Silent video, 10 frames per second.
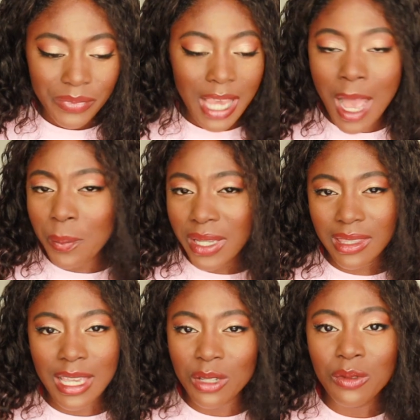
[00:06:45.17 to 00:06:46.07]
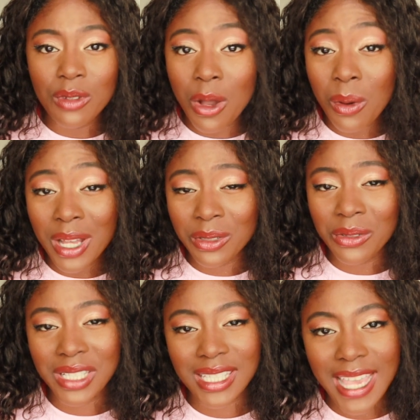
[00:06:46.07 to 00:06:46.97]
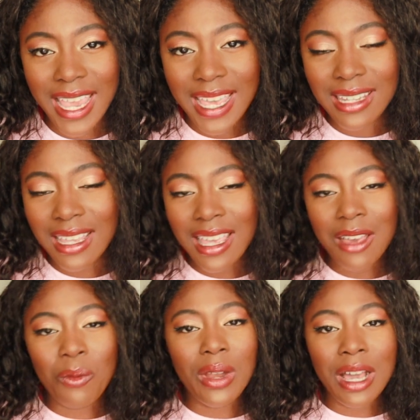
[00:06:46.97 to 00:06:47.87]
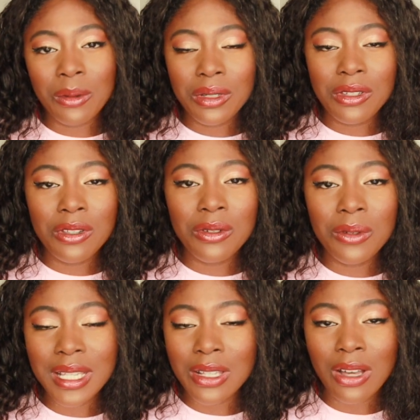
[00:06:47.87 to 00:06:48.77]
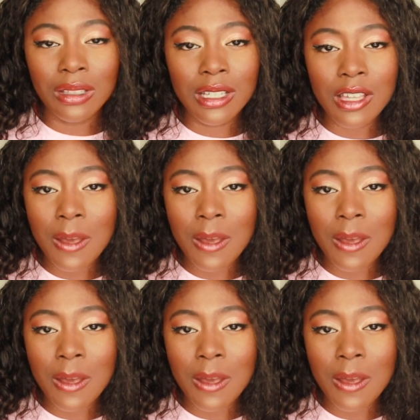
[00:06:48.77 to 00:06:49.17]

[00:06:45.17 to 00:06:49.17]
topic that you don't understand, what I would do is I'll look